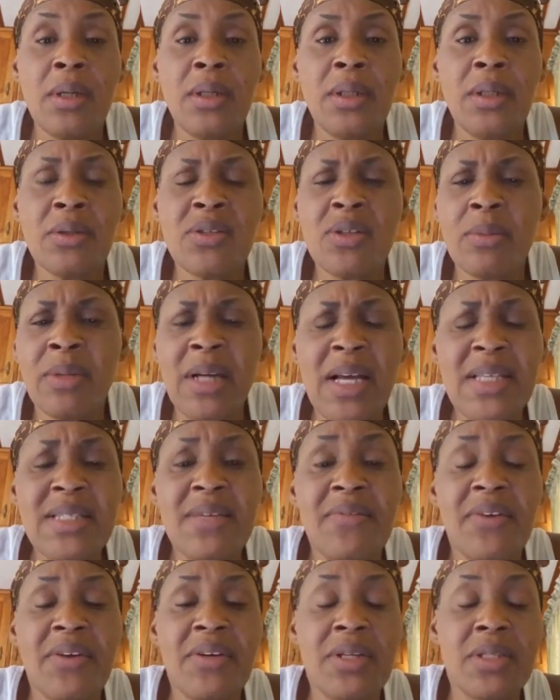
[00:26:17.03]
some guys
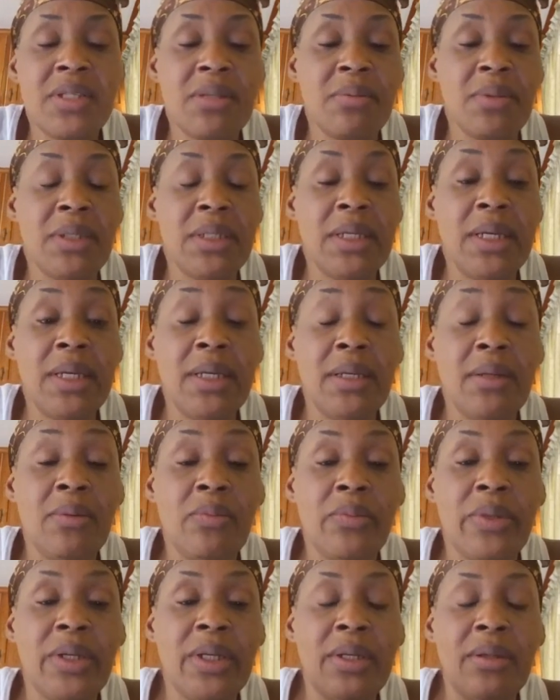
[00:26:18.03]
are very intimidated
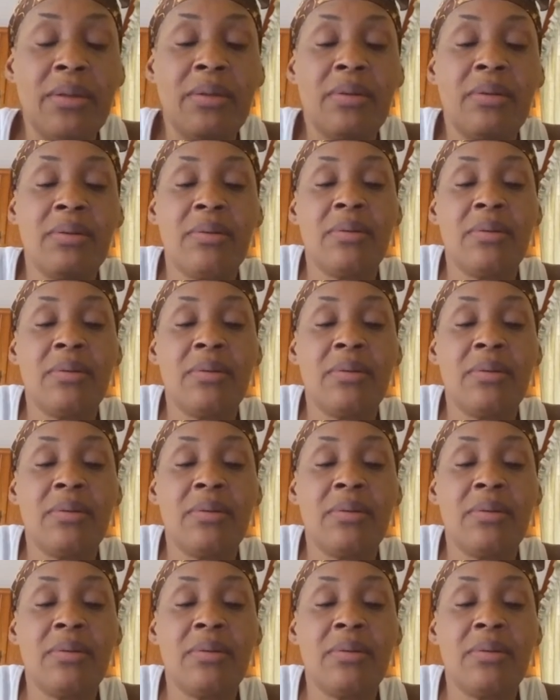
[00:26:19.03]
when